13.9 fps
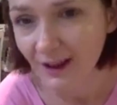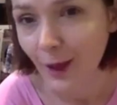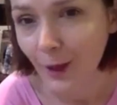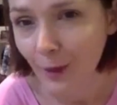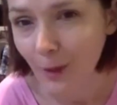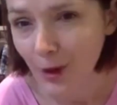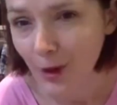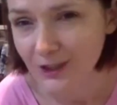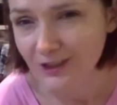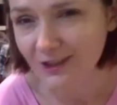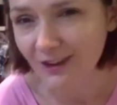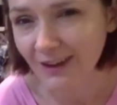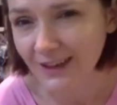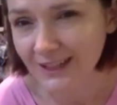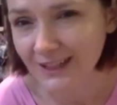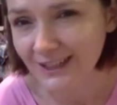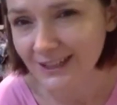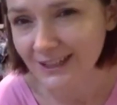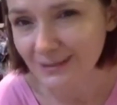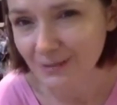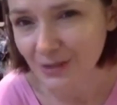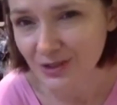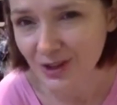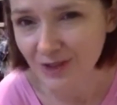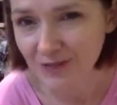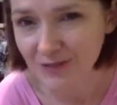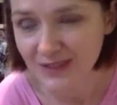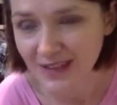I decided, because I've been
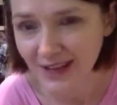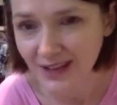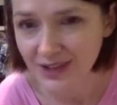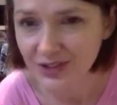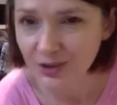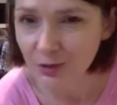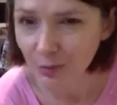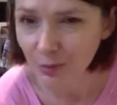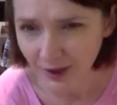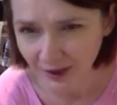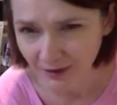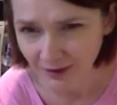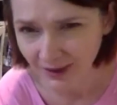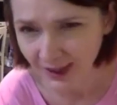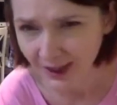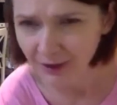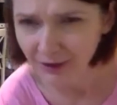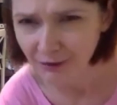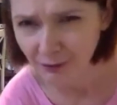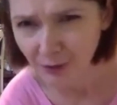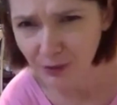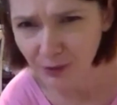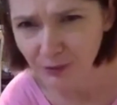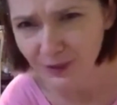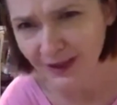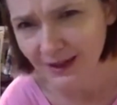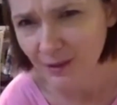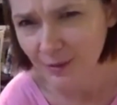saying to put anything in, throw it all in,
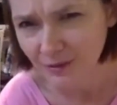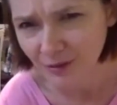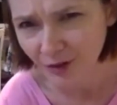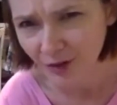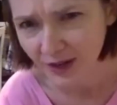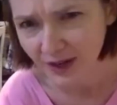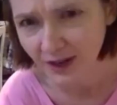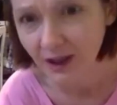it'll be fine.